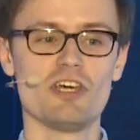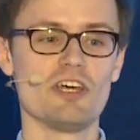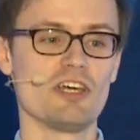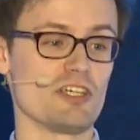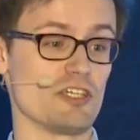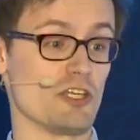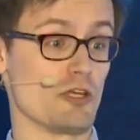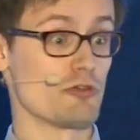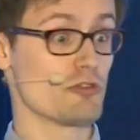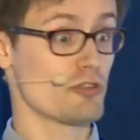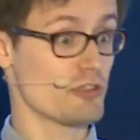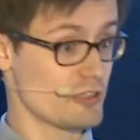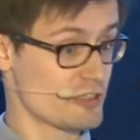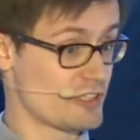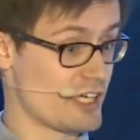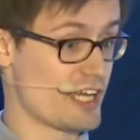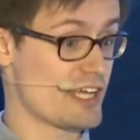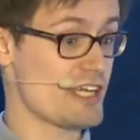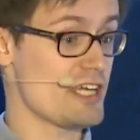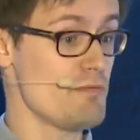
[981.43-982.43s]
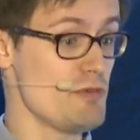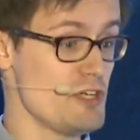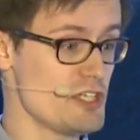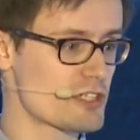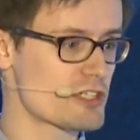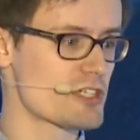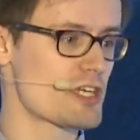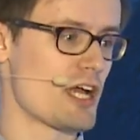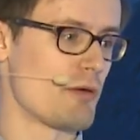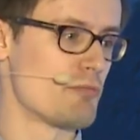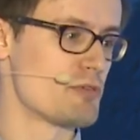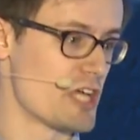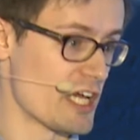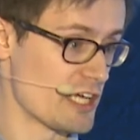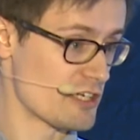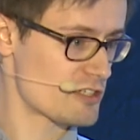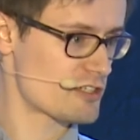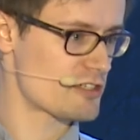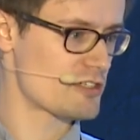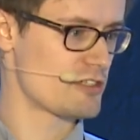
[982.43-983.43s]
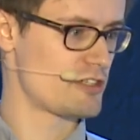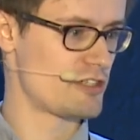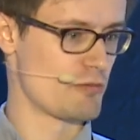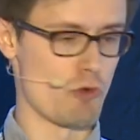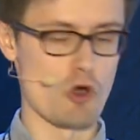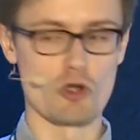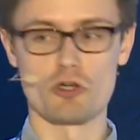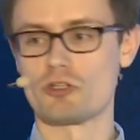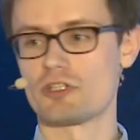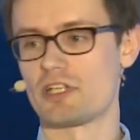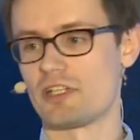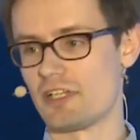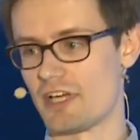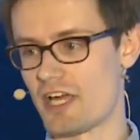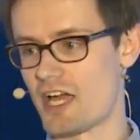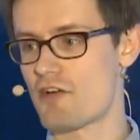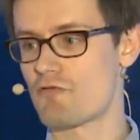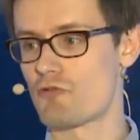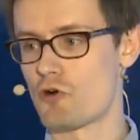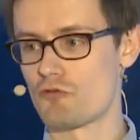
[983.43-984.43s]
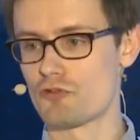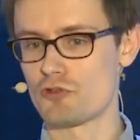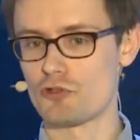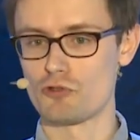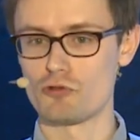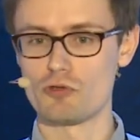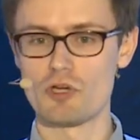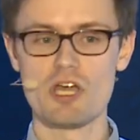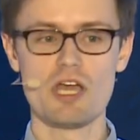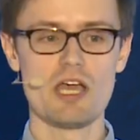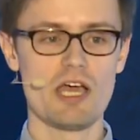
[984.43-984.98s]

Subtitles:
they immediately update the model that they have of you